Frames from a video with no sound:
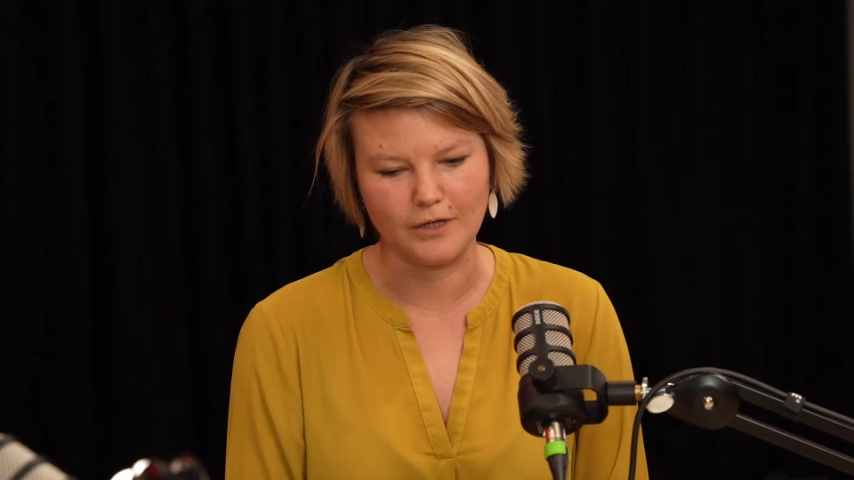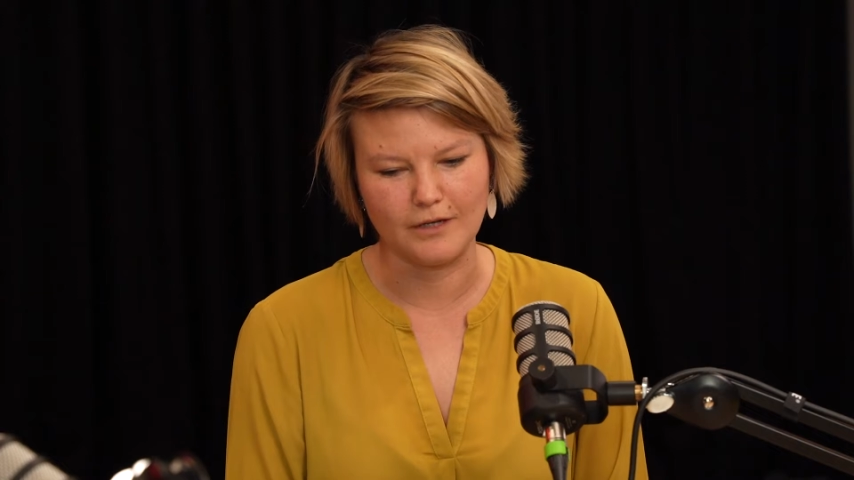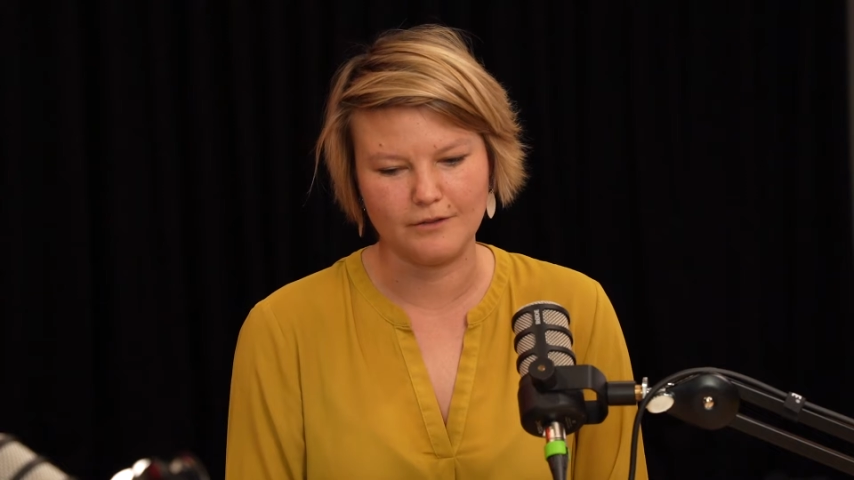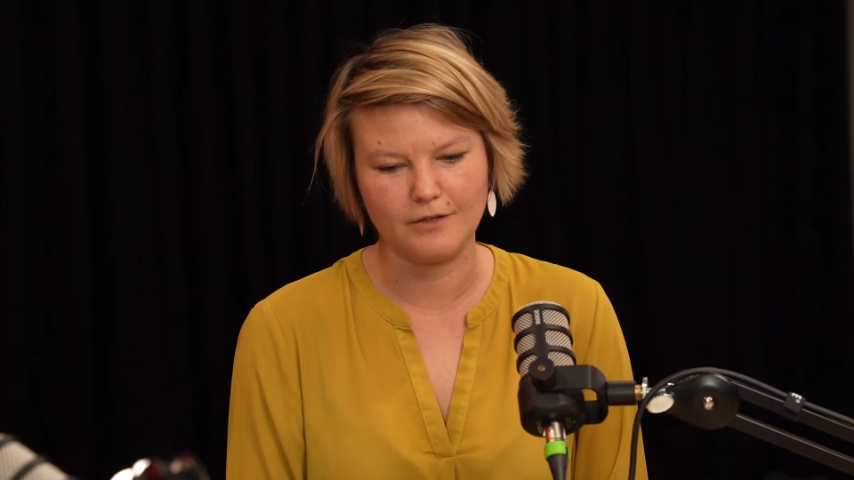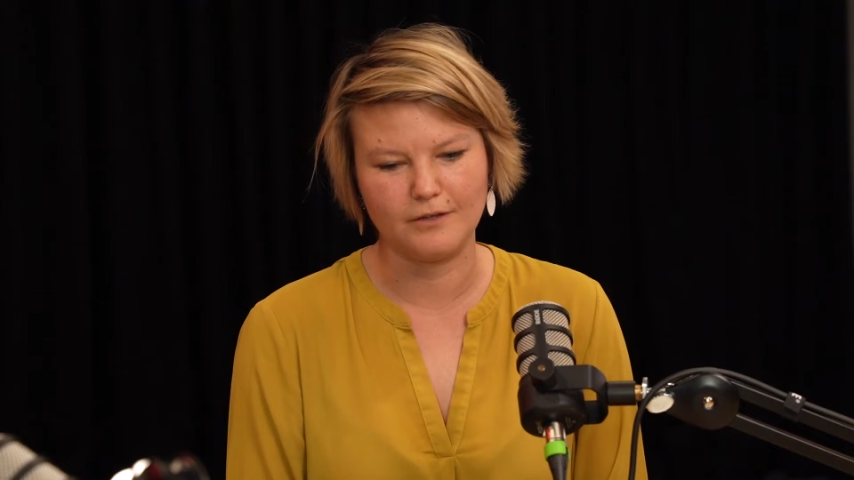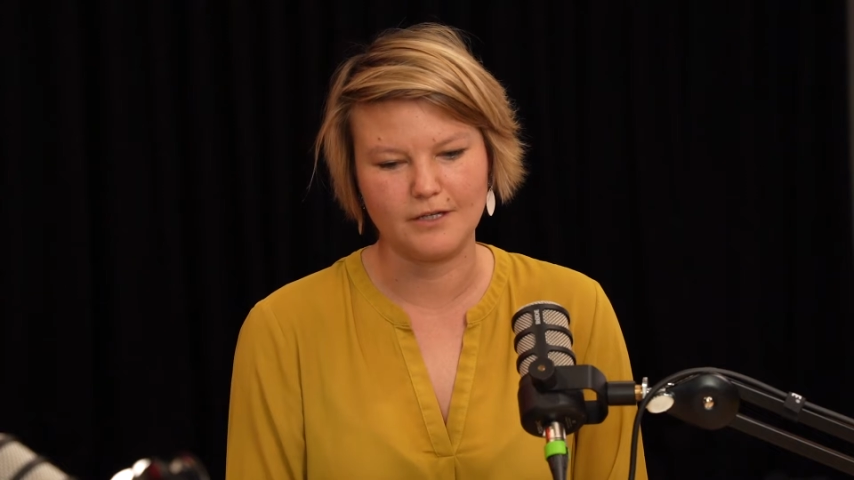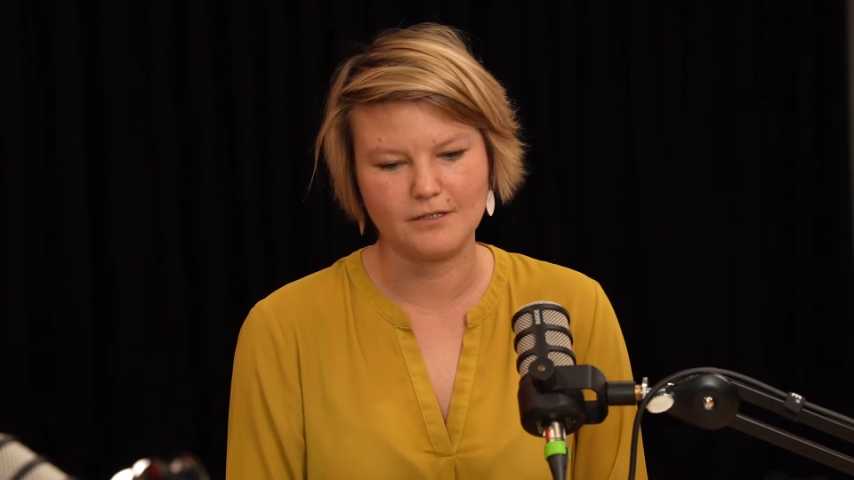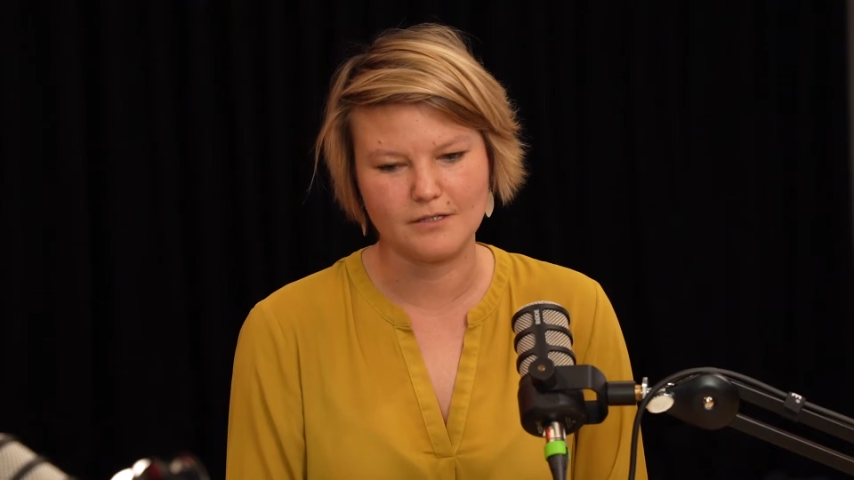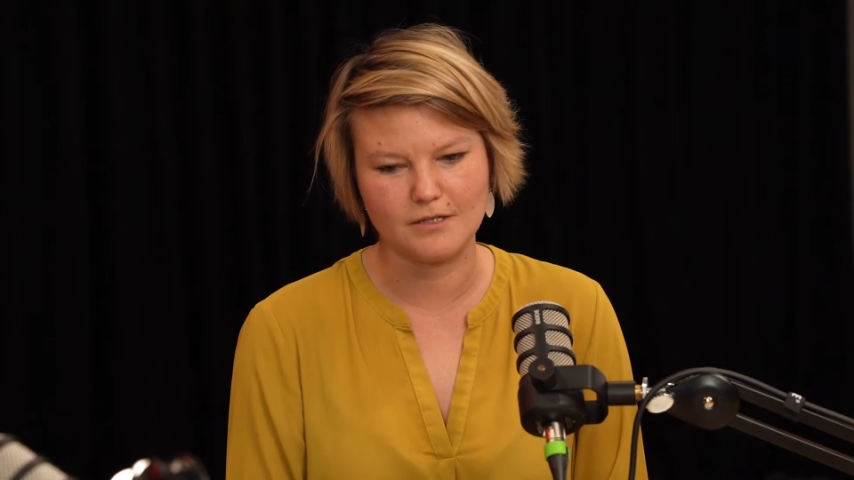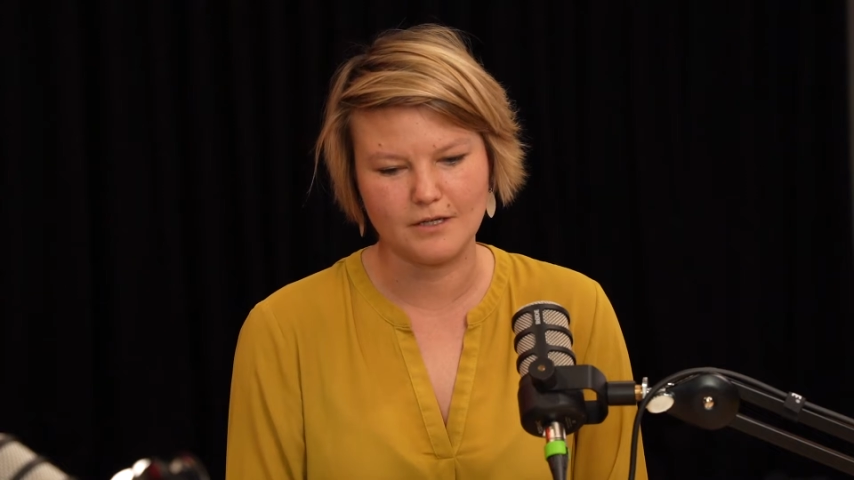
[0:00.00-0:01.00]
and I think
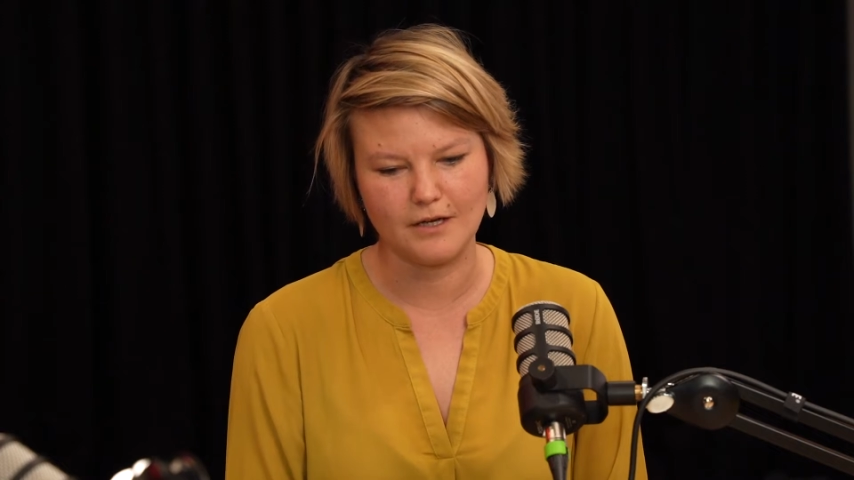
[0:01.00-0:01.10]
that's